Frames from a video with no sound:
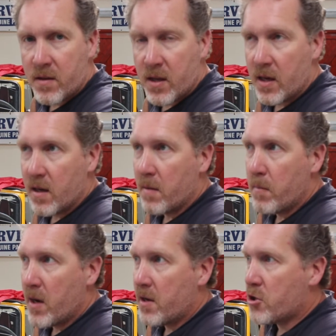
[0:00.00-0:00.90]
the
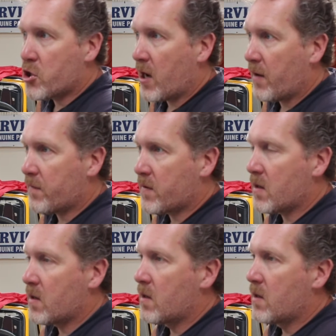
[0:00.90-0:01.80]
main shaft
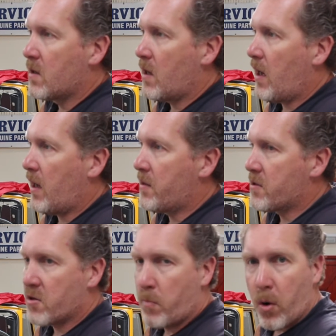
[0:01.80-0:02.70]
and the
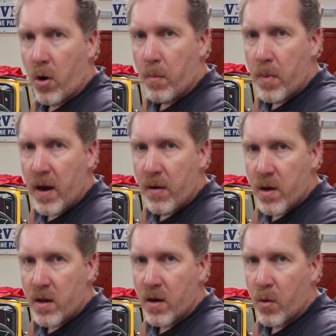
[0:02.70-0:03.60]
support
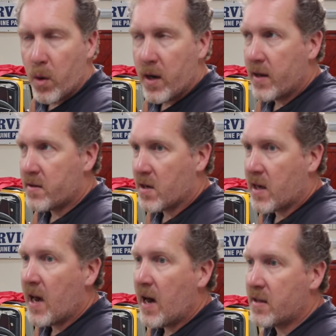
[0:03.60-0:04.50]
bearing away to
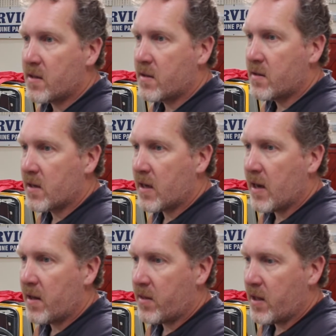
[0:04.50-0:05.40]
CAD to
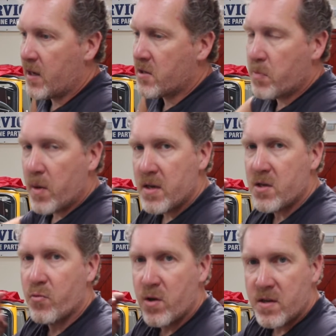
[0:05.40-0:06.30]
get the
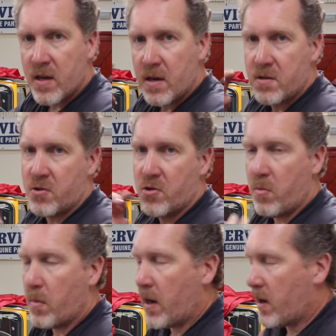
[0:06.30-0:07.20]
spacer resized to
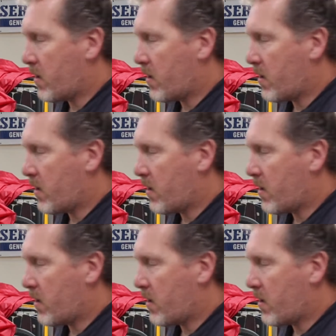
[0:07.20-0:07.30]
suit my